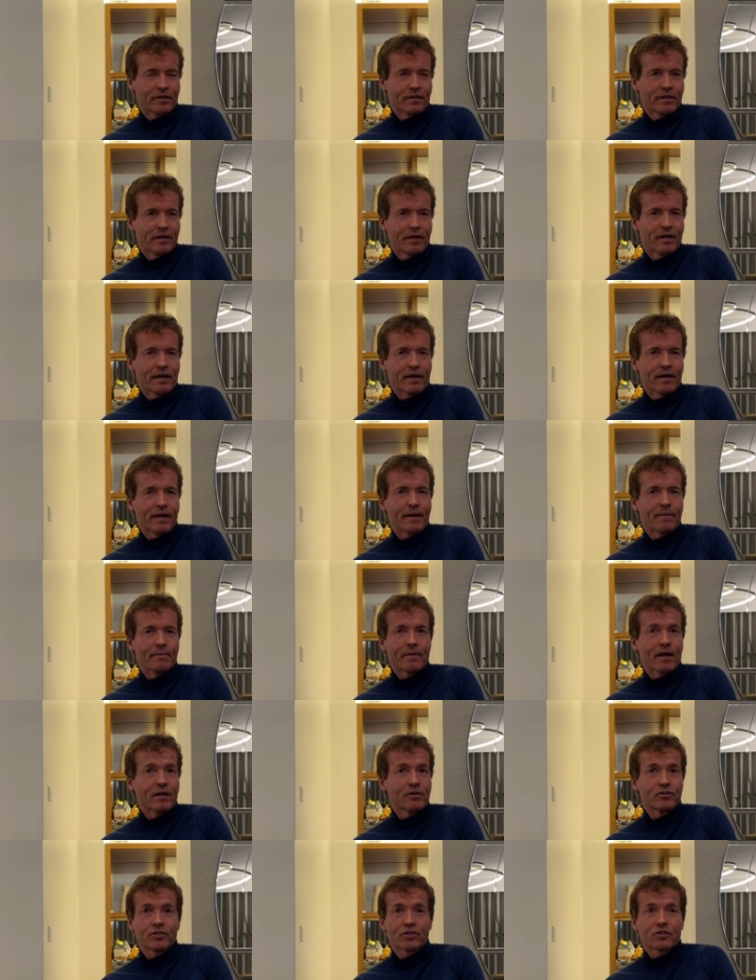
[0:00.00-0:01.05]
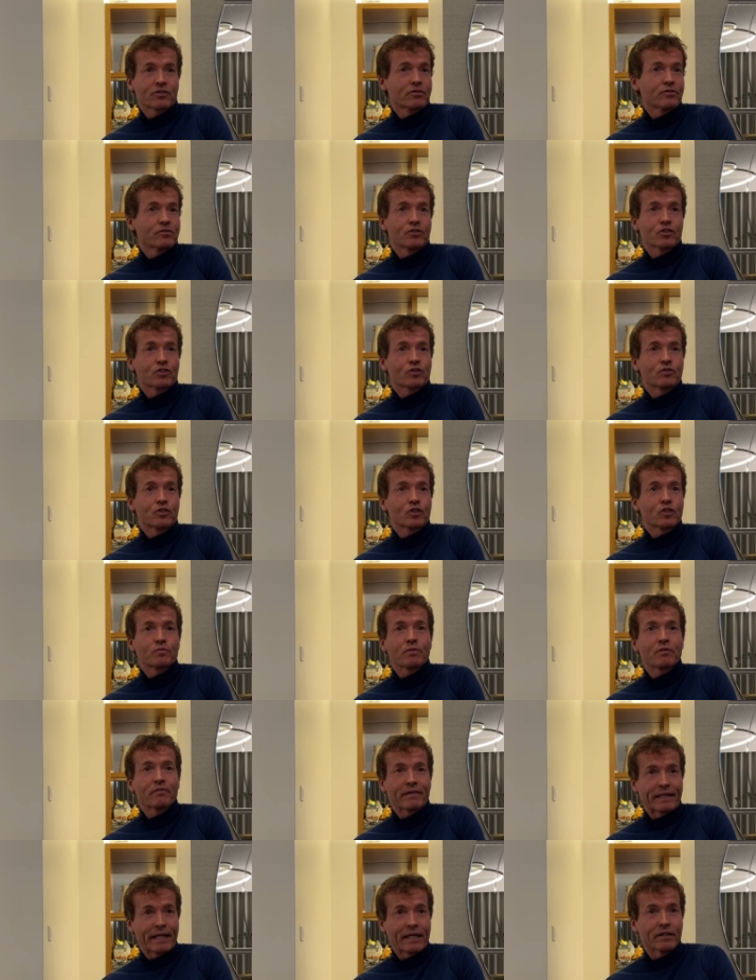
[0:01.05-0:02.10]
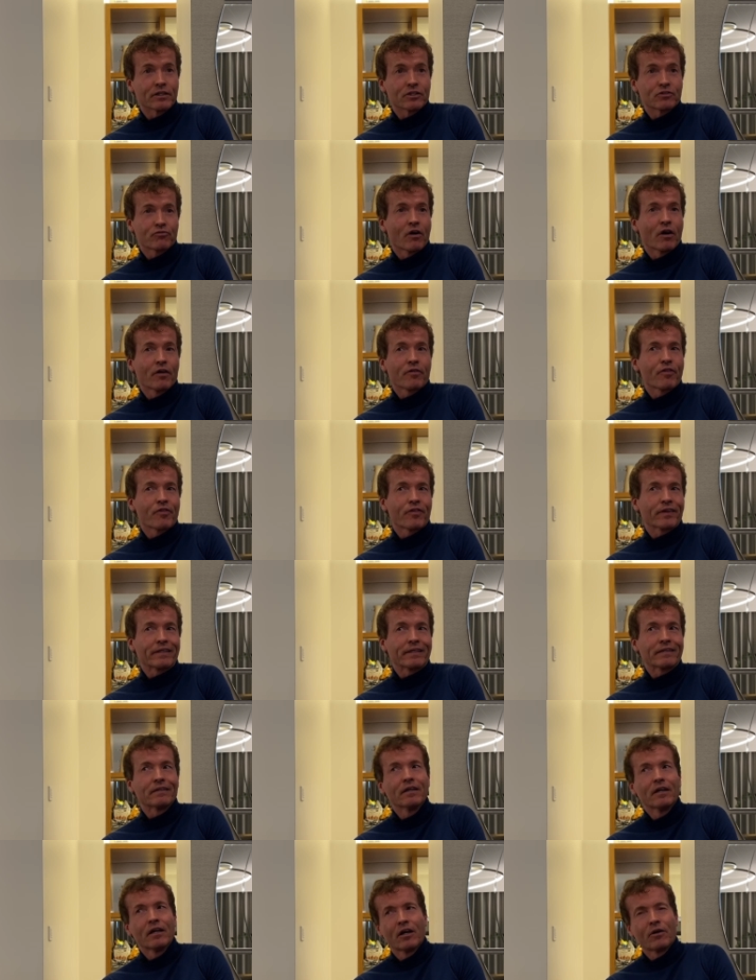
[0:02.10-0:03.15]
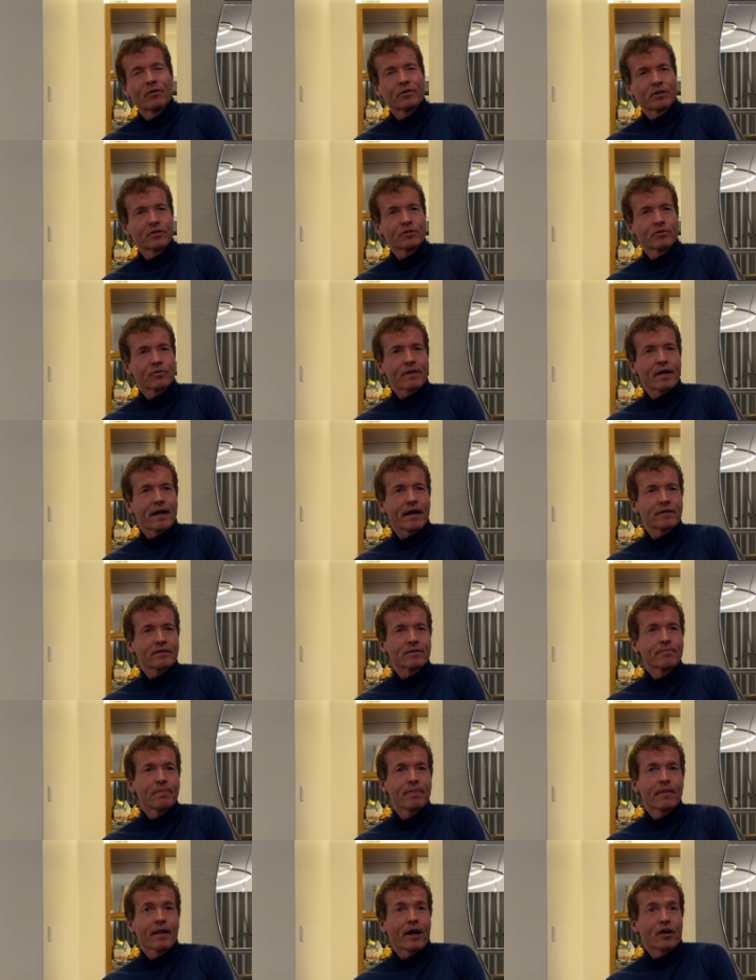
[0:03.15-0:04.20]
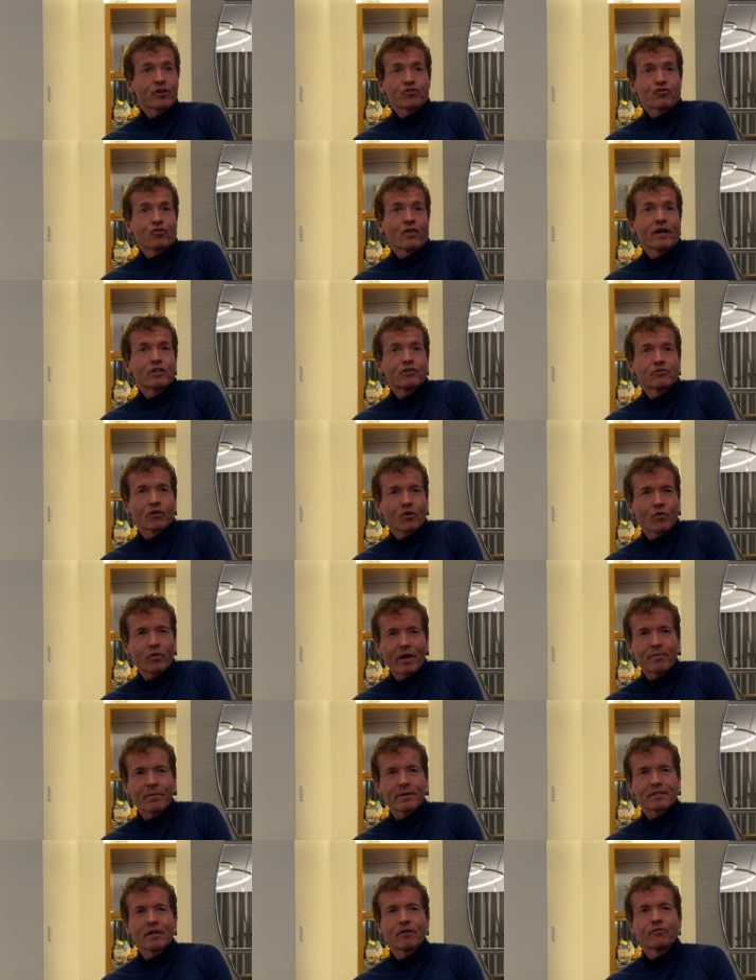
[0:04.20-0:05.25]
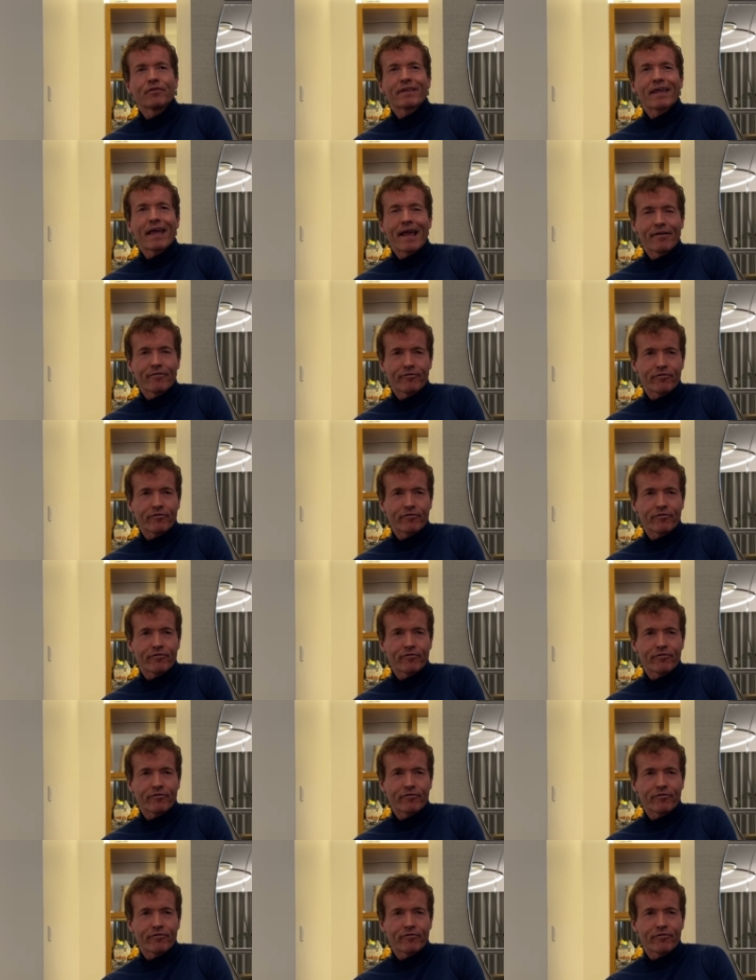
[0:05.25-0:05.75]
and just be relentless. Rather than thinking, oh, I don't do that, I try to acquaint myself with every